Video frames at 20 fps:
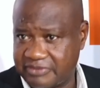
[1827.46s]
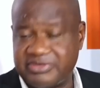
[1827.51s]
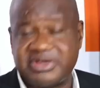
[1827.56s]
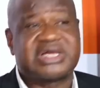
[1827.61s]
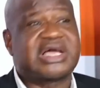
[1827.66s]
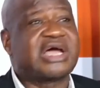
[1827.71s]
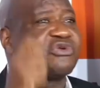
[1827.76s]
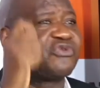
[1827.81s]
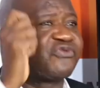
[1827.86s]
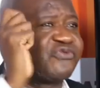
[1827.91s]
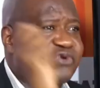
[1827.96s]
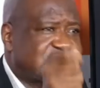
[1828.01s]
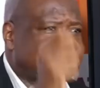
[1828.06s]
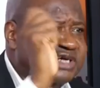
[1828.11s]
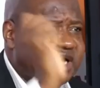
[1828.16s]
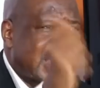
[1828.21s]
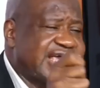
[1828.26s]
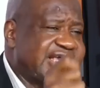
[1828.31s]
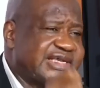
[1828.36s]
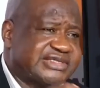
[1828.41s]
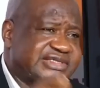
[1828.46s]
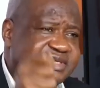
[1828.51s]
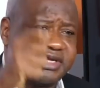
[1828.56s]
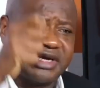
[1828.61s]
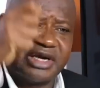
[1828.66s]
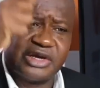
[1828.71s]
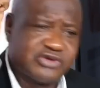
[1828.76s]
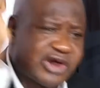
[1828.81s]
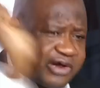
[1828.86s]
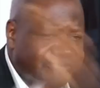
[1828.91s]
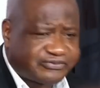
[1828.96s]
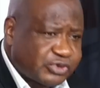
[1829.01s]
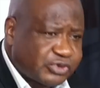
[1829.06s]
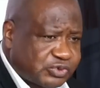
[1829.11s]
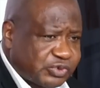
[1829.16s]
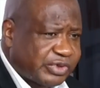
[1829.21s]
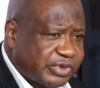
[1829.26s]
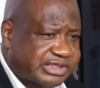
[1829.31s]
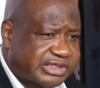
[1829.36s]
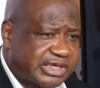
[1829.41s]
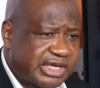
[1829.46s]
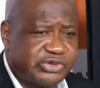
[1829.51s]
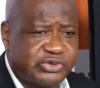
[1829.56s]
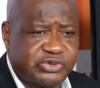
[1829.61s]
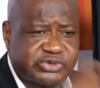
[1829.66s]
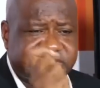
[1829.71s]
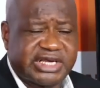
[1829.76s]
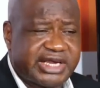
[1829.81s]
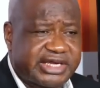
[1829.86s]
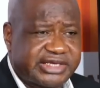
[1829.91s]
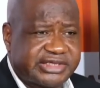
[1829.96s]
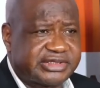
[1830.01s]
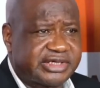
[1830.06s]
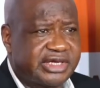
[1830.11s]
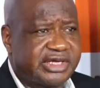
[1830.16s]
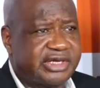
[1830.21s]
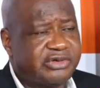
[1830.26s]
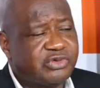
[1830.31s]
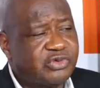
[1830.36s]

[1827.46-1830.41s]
We cannot force IEC. You have to do it. You say it.